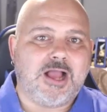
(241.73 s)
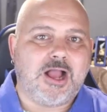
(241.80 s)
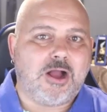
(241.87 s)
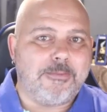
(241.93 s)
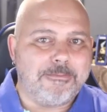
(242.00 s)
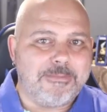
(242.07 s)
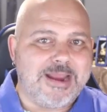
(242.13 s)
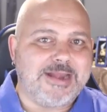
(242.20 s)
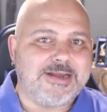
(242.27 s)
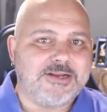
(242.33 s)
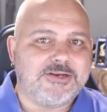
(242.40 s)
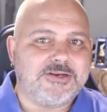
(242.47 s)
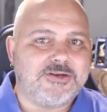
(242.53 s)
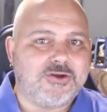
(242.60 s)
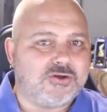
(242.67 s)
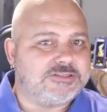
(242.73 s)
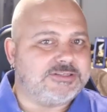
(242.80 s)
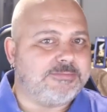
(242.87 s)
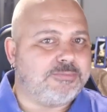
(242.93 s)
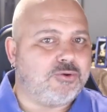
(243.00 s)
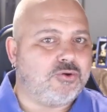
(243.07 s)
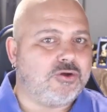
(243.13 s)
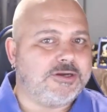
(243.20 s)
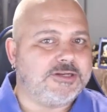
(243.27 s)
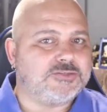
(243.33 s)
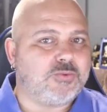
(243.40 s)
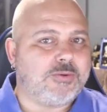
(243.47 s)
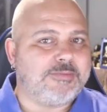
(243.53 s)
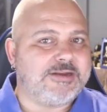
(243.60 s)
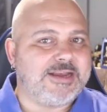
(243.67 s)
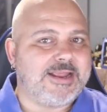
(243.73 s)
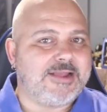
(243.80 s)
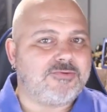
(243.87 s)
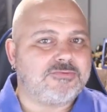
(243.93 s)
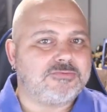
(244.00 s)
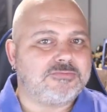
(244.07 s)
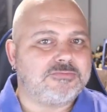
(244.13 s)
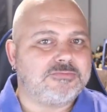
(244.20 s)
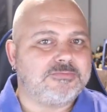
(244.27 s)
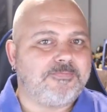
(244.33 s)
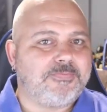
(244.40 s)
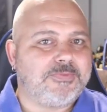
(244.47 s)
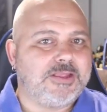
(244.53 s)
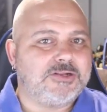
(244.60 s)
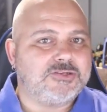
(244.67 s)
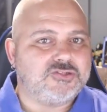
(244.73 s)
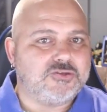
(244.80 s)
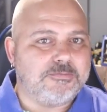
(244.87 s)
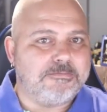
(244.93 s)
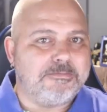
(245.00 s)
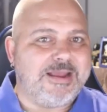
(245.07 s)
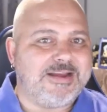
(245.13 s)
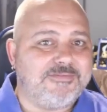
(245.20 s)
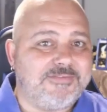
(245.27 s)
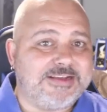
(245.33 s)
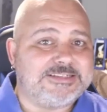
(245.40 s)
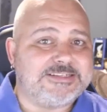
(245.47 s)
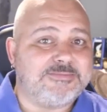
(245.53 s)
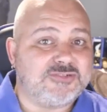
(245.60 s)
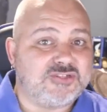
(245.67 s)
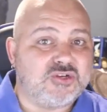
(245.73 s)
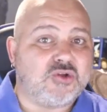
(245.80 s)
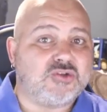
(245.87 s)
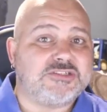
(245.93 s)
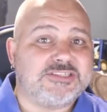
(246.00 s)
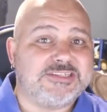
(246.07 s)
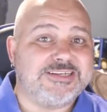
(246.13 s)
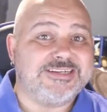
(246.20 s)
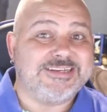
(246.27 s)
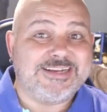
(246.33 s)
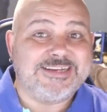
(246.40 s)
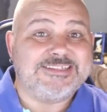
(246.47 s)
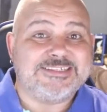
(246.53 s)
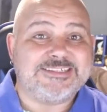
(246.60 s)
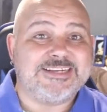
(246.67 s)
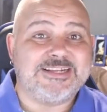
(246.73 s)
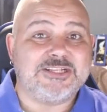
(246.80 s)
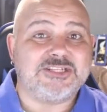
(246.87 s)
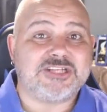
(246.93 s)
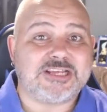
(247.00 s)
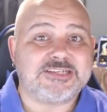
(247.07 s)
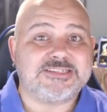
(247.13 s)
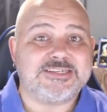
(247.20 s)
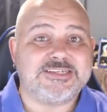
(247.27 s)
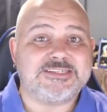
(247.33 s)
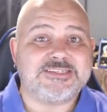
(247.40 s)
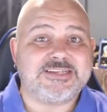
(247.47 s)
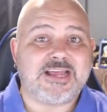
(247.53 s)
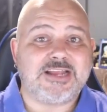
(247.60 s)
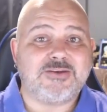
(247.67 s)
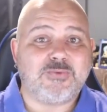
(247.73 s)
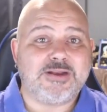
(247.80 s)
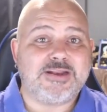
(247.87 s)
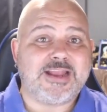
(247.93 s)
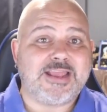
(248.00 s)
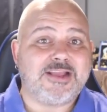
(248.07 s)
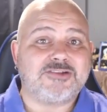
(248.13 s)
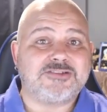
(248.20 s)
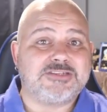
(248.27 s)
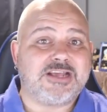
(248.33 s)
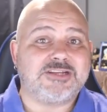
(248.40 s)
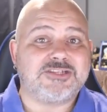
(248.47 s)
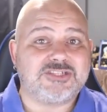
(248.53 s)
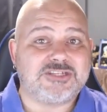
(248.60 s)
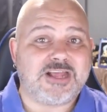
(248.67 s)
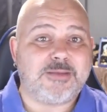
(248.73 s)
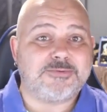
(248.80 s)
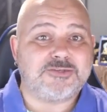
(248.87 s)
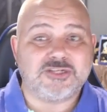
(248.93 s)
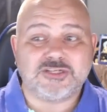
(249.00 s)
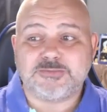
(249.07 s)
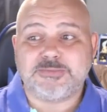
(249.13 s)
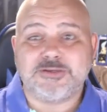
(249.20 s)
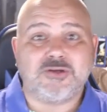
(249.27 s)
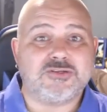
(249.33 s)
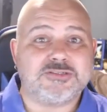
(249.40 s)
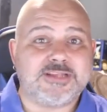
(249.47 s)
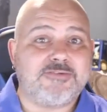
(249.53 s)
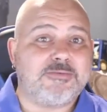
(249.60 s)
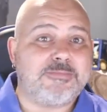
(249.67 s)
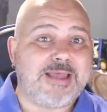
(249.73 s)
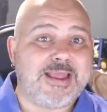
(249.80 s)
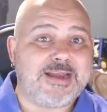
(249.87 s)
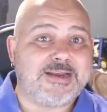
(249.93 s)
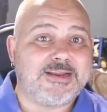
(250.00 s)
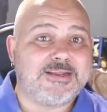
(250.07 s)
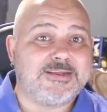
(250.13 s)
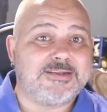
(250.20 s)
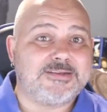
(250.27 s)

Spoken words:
Are men not as important as women now? Do men victims not need to see the justice done when they are touched up just because they're a man?